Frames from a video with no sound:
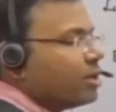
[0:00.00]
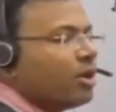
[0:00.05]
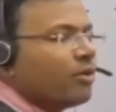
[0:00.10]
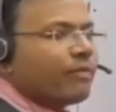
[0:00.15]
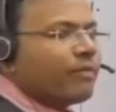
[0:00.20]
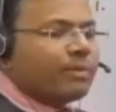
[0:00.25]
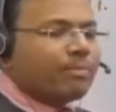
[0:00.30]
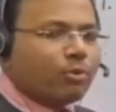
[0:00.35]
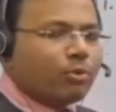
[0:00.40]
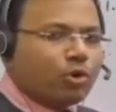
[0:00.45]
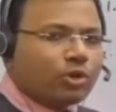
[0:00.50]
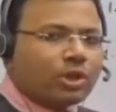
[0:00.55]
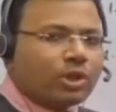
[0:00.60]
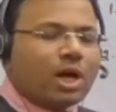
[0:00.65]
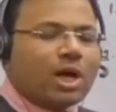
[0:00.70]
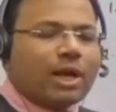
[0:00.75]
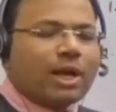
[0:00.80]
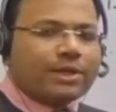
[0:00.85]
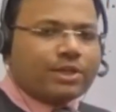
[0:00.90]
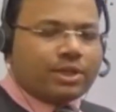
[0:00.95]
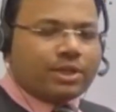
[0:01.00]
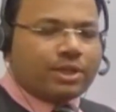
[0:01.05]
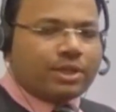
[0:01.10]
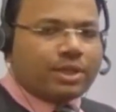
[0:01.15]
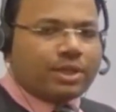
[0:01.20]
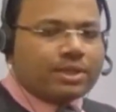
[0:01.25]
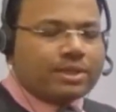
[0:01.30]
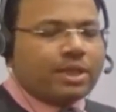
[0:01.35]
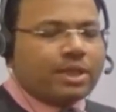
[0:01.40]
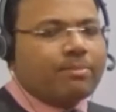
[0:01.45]
when both are acting in
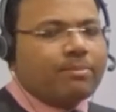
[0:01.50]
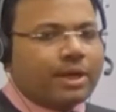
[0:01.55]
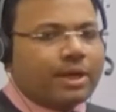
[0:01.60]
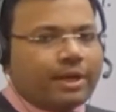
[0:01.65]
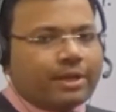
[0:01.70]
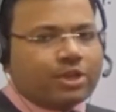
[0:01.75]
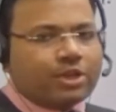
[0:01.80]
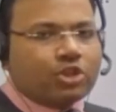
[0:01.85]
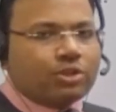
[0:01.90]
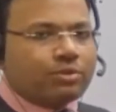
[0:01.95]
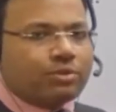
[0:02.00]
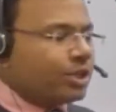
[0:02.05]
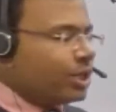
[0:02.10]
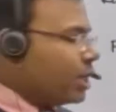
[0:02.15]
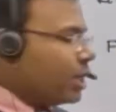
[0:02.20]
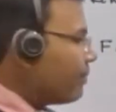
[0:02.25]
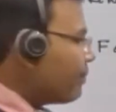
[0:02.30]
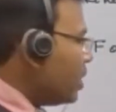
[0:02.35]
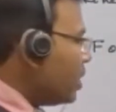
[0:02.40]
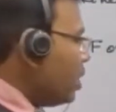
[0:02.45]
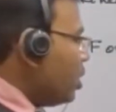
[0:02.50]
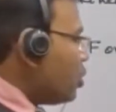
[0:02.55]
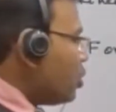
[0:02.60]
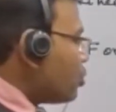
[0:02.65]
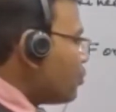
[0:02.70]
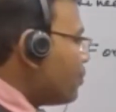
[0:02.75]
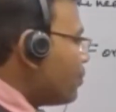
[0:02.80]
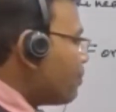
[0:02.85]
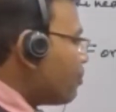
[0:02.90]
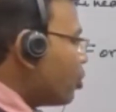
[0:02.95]
the same direction. Okay. So
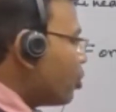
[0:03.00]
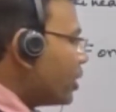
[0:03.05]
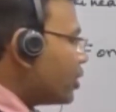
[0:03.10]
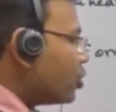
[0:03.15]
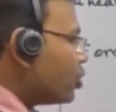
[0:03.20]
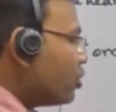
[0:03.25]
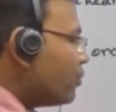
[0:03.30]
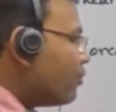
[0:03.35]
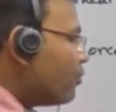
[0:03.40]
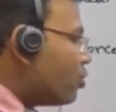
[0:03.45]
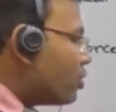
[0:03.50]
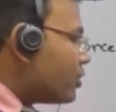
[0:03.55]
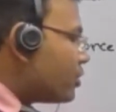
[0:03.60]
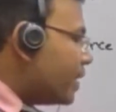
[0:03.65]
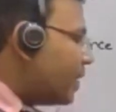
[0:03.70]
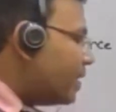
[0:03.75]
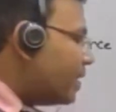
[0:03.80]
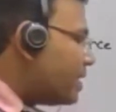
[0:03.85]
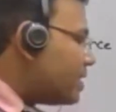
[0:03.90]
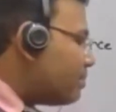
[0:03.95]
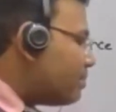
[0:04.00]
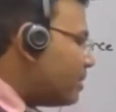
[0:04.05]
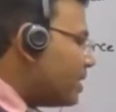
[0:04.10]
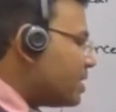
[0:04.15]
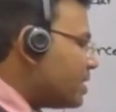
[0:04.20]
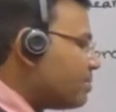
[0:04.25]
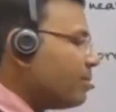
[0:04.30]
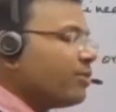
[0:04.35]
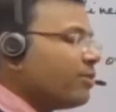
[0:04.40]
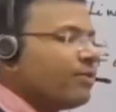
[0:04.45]
for product of force and
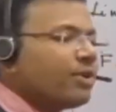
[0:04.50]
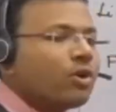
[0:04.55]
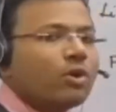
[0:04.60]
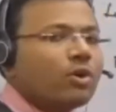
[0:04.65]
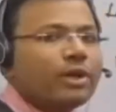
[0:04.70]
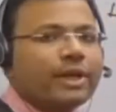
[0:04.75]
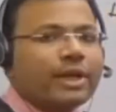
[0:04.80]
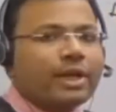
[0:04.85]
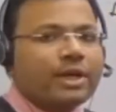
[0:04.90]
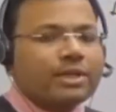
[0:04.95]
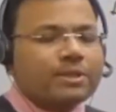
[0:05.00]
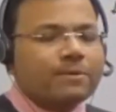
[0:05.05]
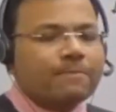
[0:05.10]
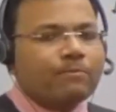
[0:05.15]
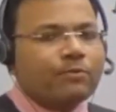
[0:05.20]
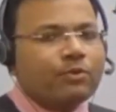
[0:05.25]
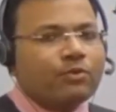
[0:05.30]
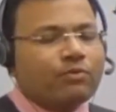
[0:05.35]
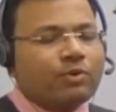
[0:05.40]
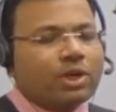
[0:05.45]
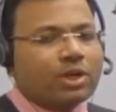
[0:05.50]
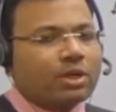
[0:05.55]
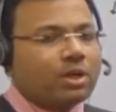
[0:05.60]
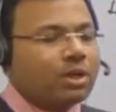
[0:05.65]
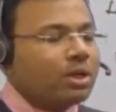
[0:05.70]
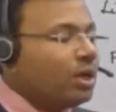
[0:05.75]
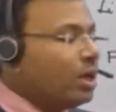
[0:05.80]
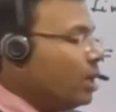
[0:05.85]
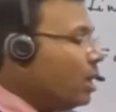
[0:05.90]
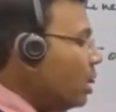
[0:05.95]
displacement, we call it as work.
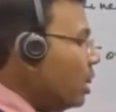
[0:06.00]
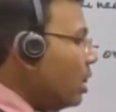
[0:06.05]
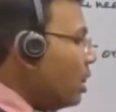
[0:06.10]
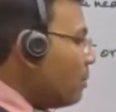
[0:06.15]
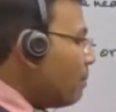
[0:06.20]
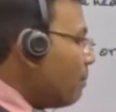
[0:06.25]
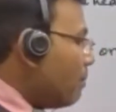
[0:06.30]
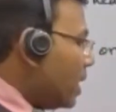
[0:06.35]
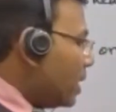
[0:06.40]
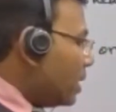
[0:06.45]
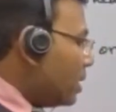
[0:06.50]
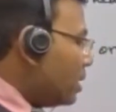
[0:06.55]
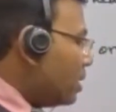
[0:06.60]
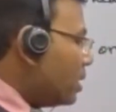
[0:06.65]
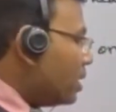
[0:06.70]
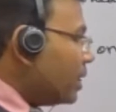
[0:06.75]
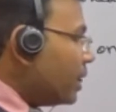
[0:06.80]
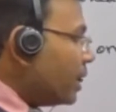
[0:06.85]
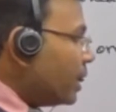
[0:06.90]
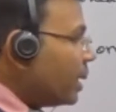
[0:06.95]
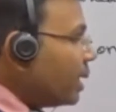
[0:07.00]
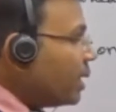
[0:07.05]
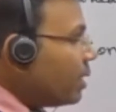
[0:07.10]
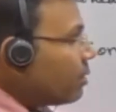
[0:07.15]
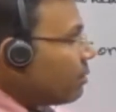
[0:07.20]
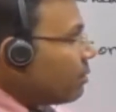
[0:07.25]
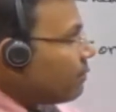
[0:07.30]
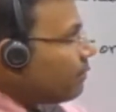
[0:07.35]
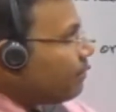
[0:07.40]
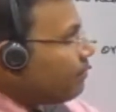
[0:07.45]
But
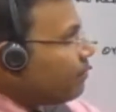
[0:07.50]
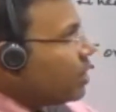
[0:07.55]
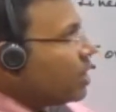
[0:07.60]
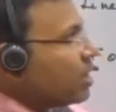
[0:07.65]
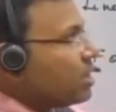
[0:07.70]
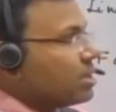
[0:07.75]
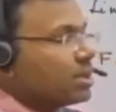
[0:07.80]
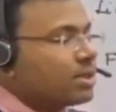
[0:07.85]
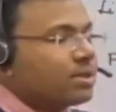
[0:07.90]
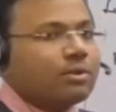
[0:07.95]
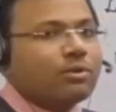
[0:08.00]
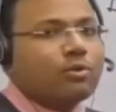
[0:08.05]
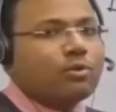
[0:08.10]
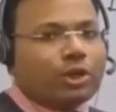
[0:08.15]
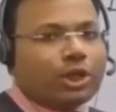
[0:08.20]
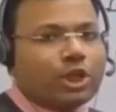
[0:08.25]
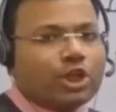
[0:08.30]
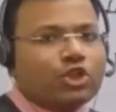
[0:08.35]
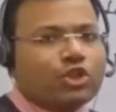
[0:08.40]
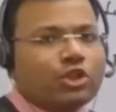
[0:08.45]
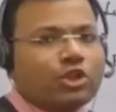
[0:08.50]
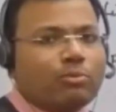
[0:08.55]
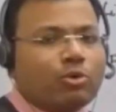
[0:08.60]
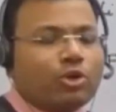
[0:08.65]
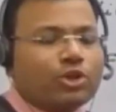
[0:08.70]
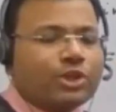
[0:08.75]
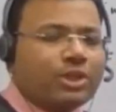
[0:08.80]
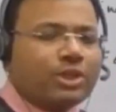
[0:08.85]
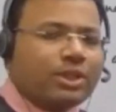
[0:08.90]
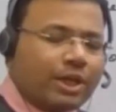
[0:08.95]
in this rotational
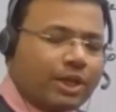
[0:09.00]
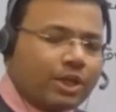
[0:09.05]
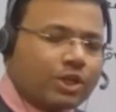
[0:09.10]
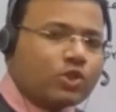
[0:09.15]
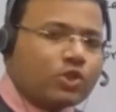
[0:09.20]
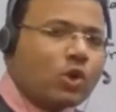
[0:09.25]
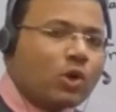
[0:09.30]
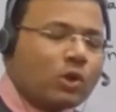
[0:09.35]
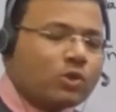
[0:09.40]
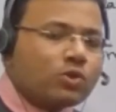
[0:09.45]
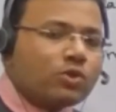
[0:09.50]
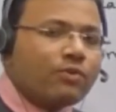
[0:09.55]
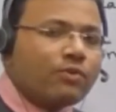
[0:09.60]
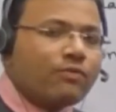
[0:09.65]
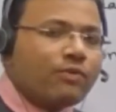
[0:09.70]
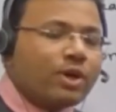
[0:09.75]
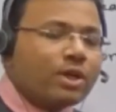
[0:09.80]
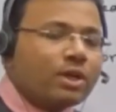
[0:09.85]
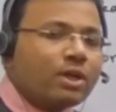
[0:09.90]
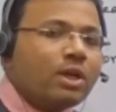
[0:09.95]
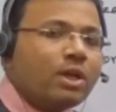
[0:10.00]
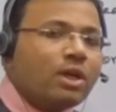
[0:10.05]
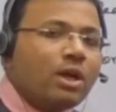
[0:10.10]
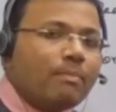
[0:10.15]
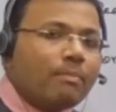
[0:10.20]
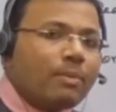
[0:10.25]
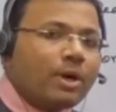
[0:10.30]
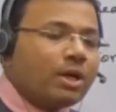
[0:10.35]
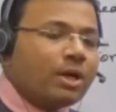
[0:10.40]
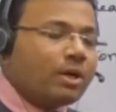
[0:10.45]
motion, that is also a work.
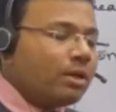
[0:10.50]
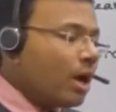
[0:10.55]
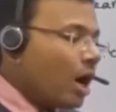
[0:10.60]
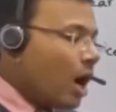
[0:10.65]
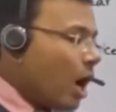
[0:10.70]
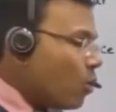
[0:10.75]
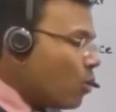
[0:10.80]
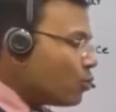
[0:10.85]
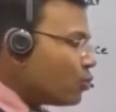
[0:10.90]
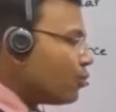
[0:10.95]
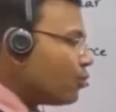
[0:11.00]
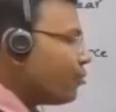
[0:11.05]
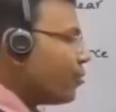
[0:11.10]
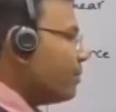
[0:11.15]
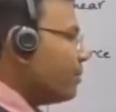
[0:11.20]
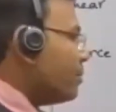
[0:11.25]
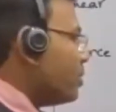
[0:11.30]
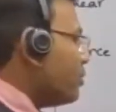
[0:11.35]
But how to frame the